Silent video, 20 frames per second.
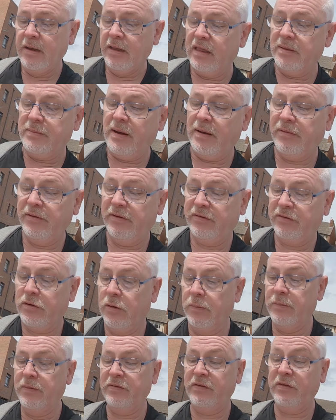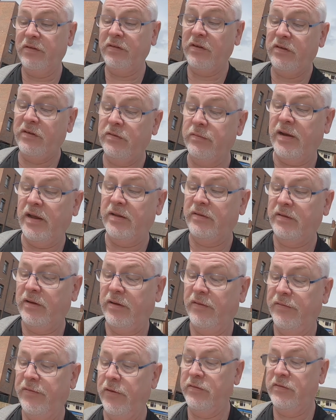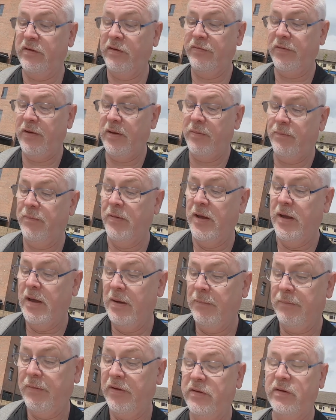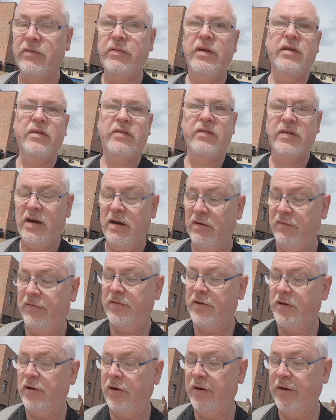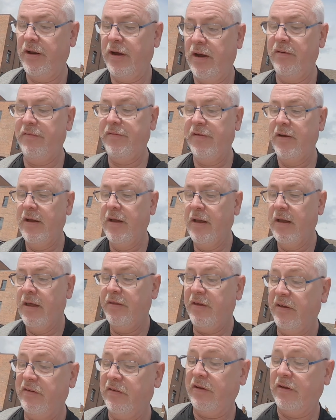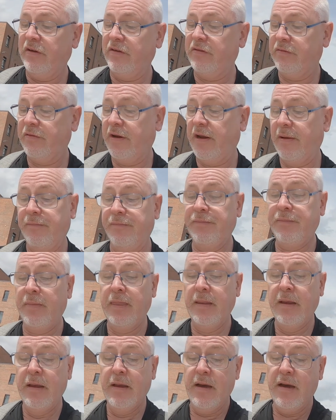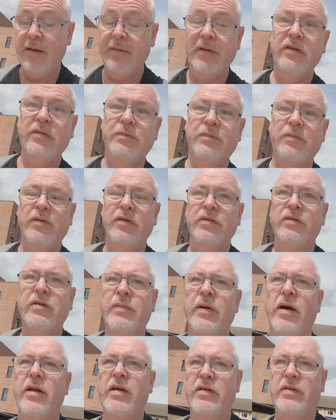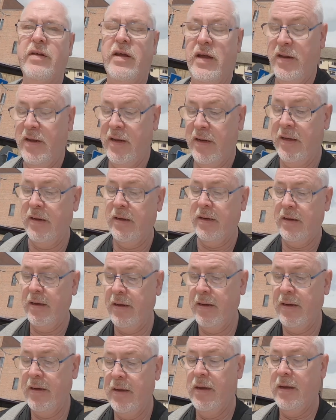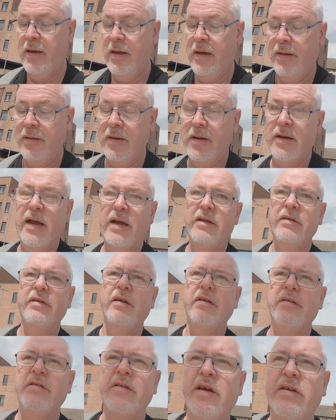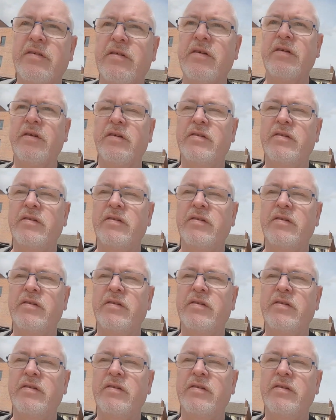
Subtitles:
The Mariner's Compass is situated at 43 Bridge Street South, corner of Thesiger Street, and this was demolished in the 1960s, it